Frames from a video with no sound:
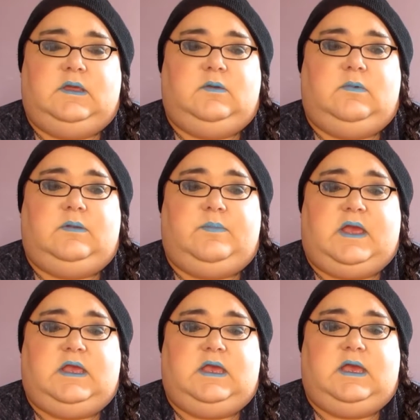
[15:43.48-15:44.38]
when
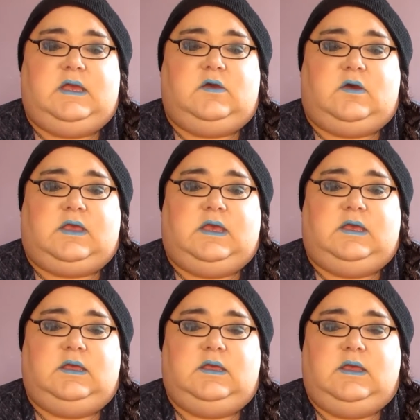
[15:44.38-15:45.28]
baking and
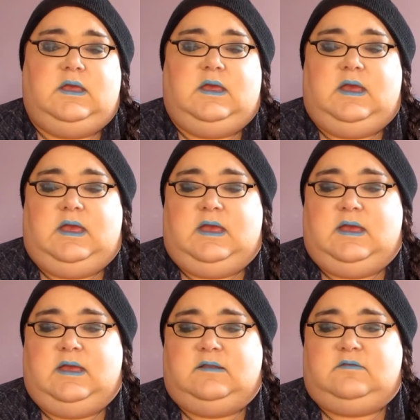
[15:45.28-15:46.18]
cooking.
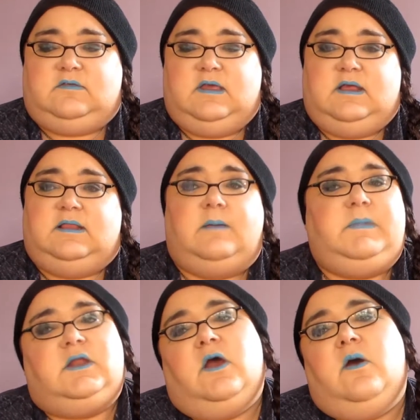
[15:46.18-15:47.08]
And let
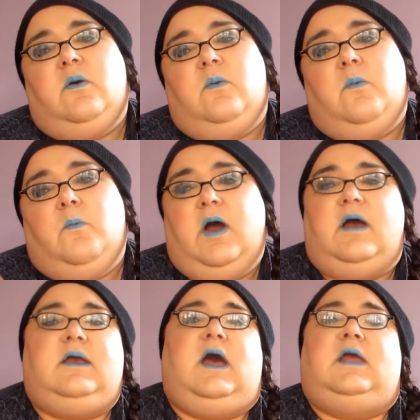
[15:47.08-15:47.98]
me know
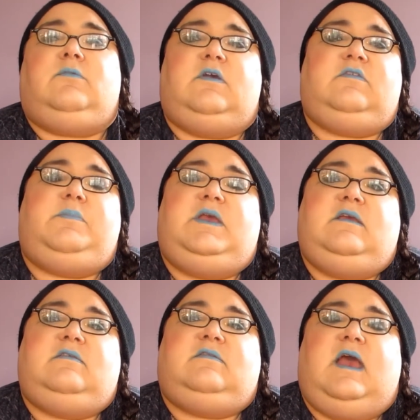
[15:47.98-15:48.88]
what kind of
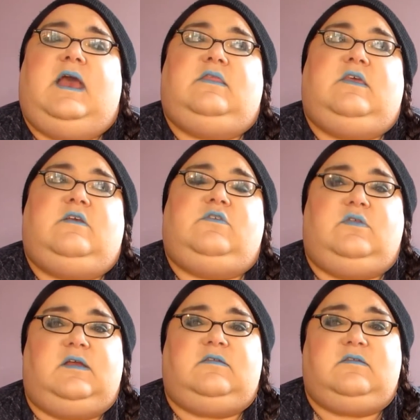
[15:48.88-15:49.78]
recipes and things you'd
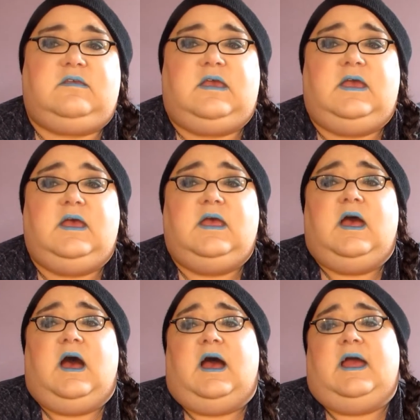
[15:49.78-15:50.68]
like to see.
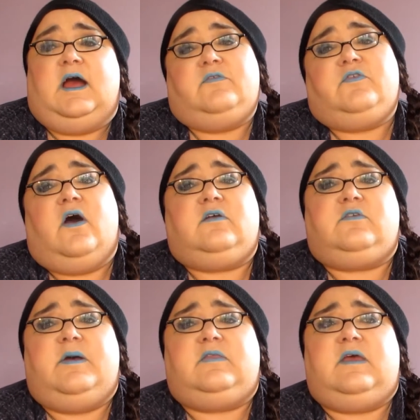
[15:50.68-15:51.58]
I have talked
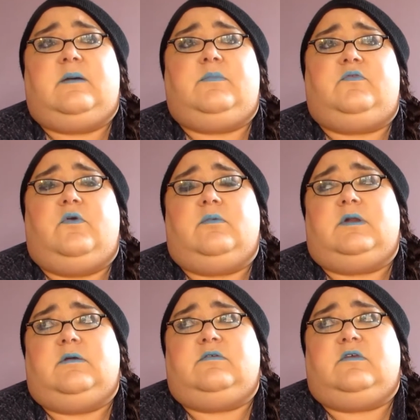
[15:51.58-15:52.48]
about that before
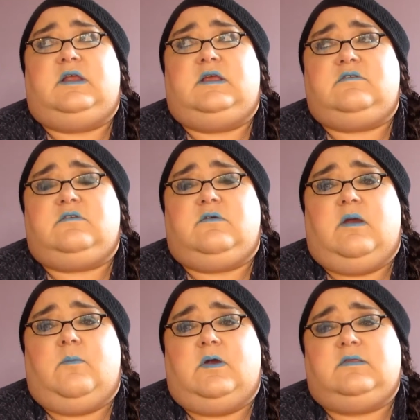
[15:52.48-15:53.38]
when I was on
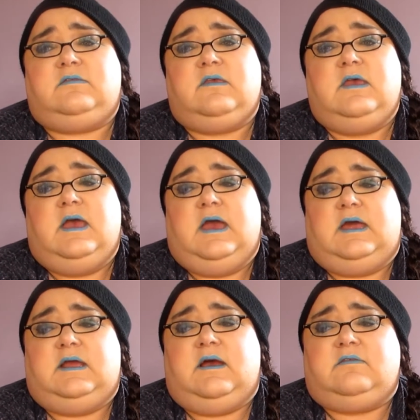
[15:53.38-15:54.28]
Instagram once,
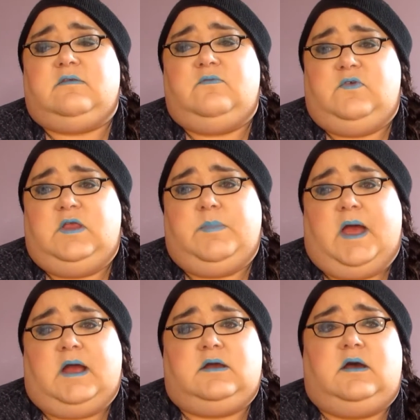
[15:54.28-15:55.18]
and I got some
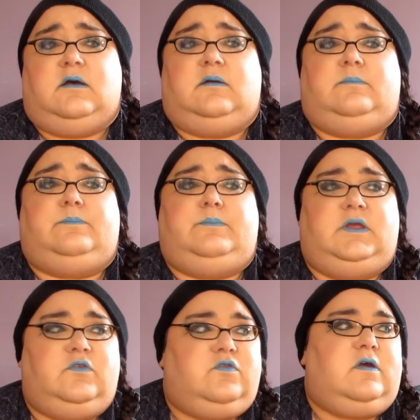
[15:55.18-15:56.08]
feedback.
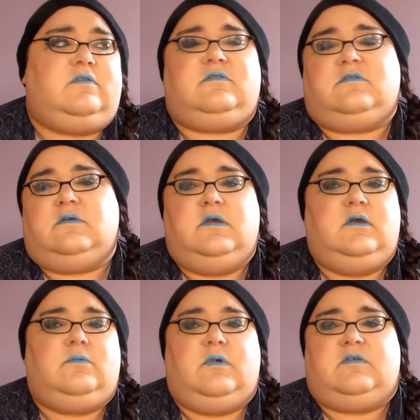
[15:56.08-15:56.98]
Pinterest
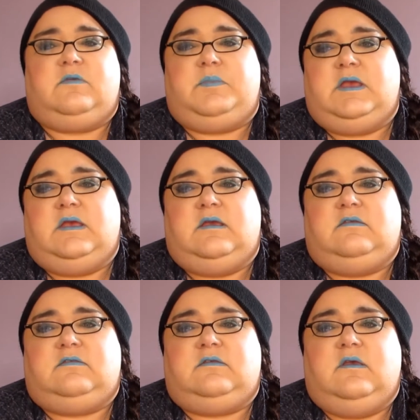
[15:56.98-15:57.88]

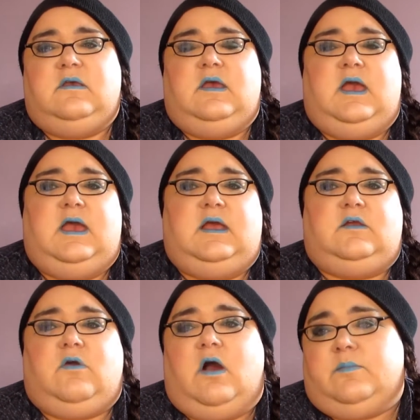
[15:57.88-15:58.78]
recipes
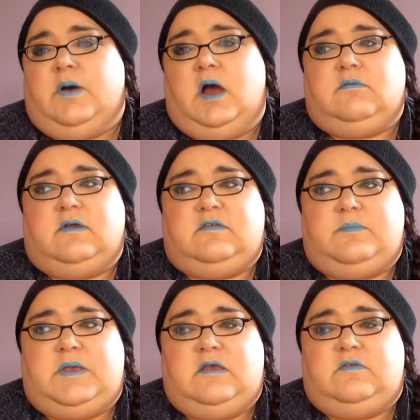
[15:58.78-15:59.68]
and crock pot
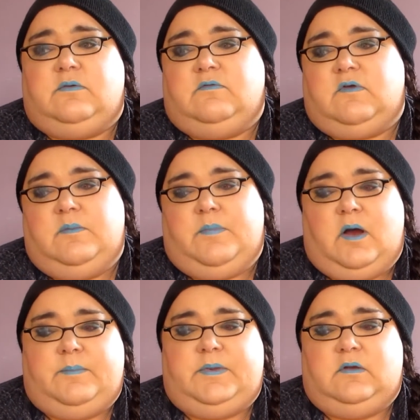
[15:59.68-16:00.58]
recipes were a very
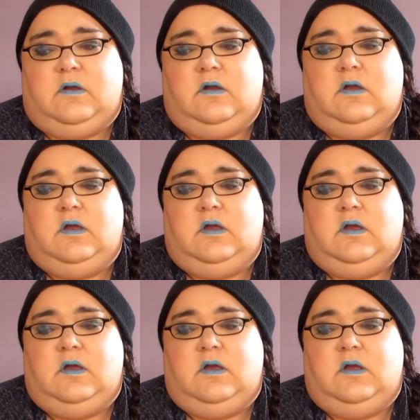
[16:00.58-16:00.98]
popular